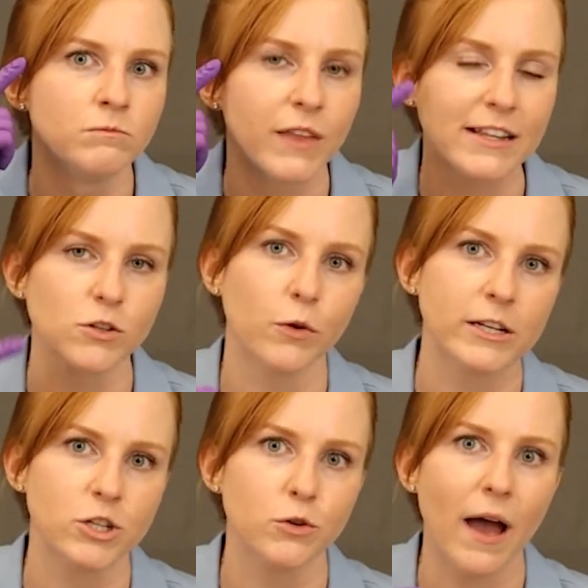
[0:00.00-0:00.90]
that's
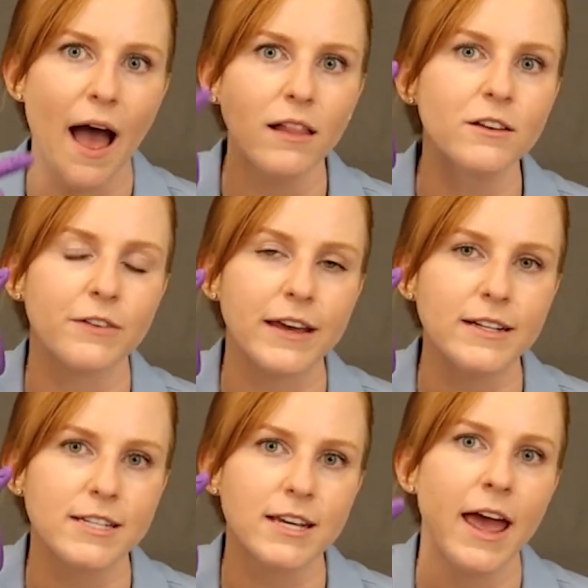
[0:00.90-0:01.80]
going to
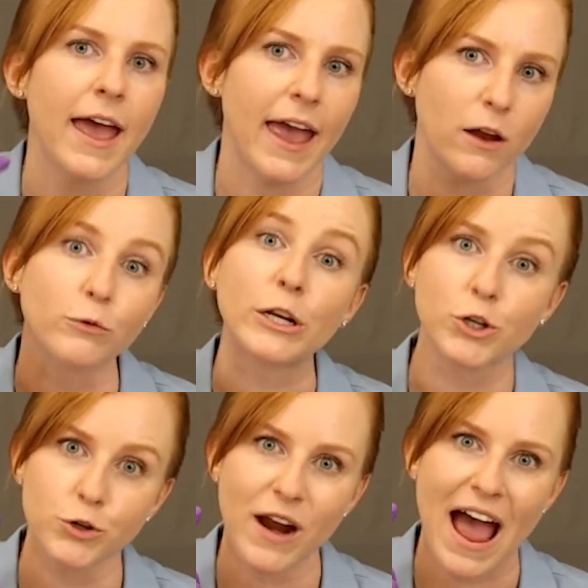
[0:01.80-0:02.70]
elevate and
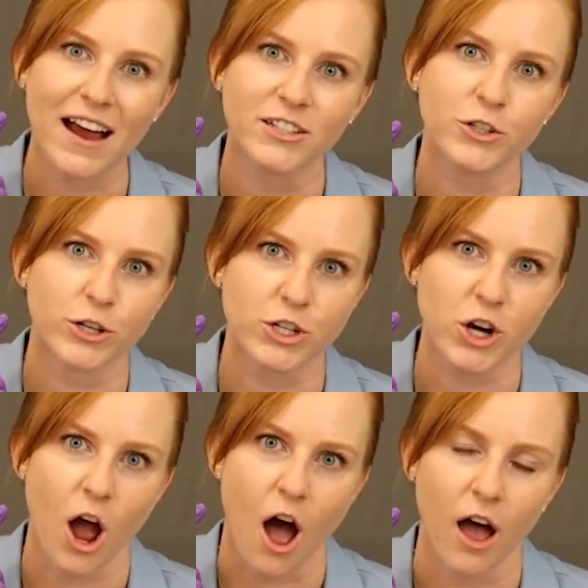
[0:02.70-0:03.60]
retract your
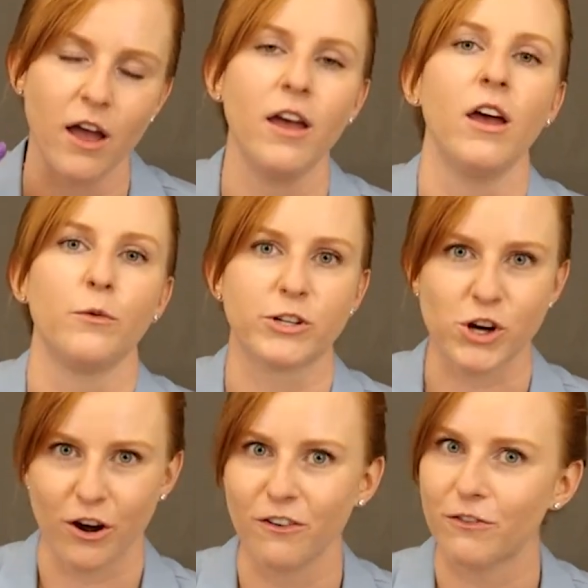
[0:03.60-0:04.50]
jaw, which
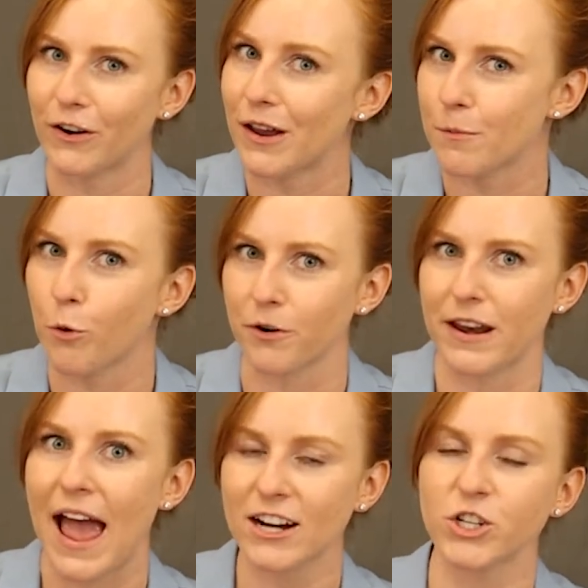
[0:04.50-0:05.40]
are very important
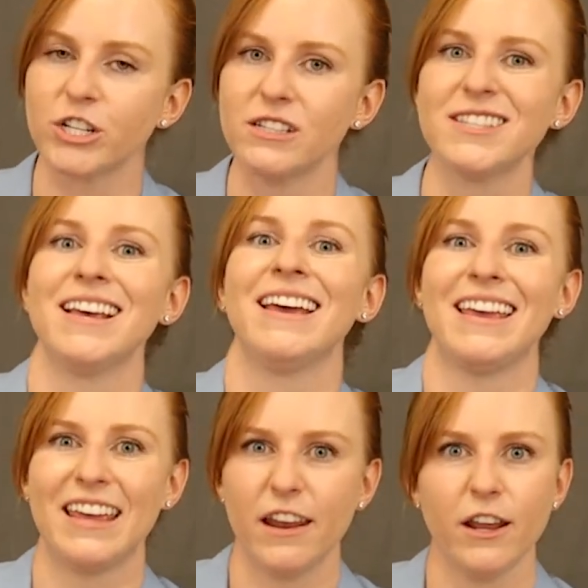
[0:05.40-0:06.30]
actions
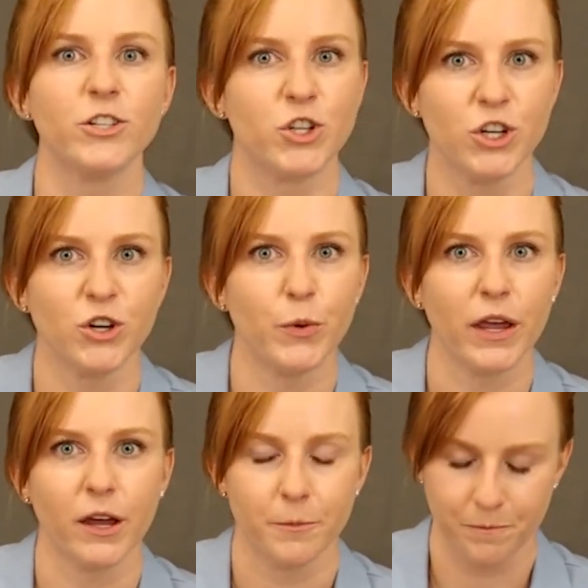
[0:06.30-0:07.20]
in
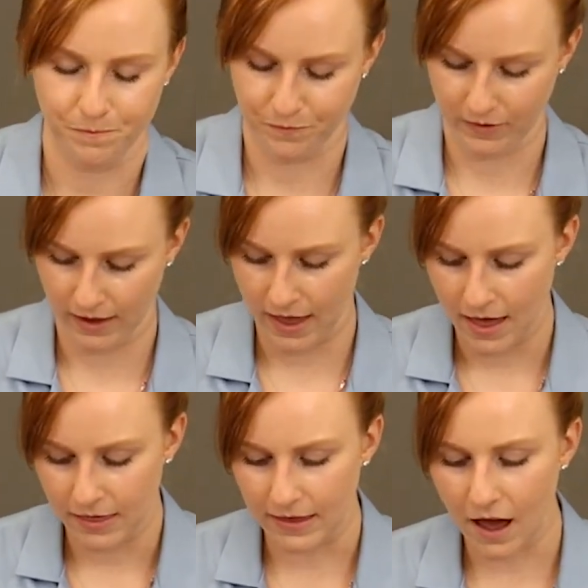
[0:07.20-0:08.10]
chewing.
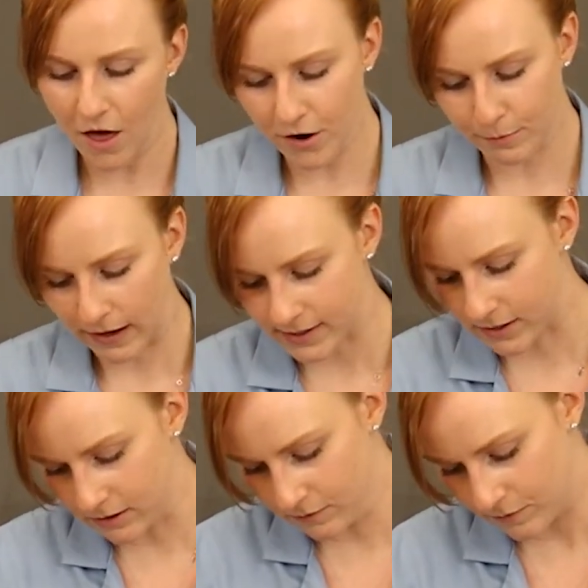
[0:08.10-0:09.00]
The other
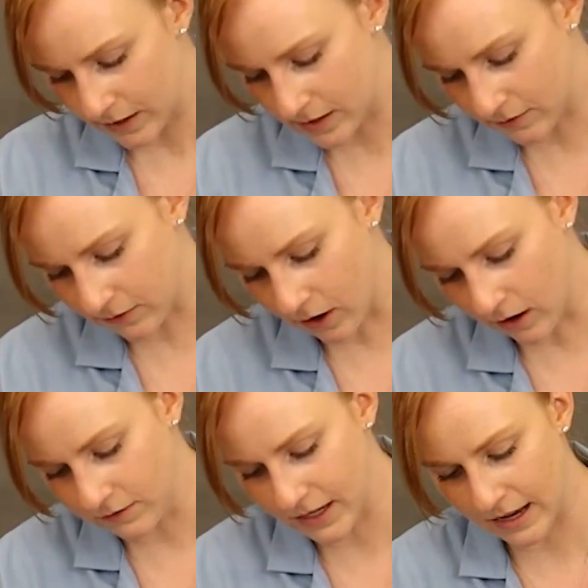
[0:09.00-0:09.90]
muscle that's
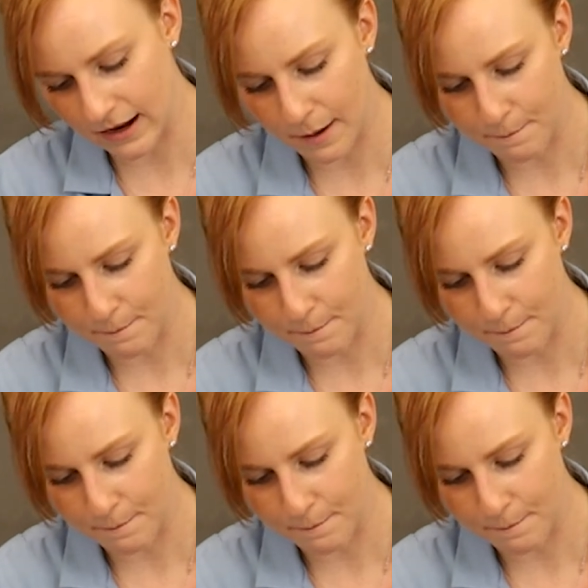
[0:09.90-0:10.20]
involved in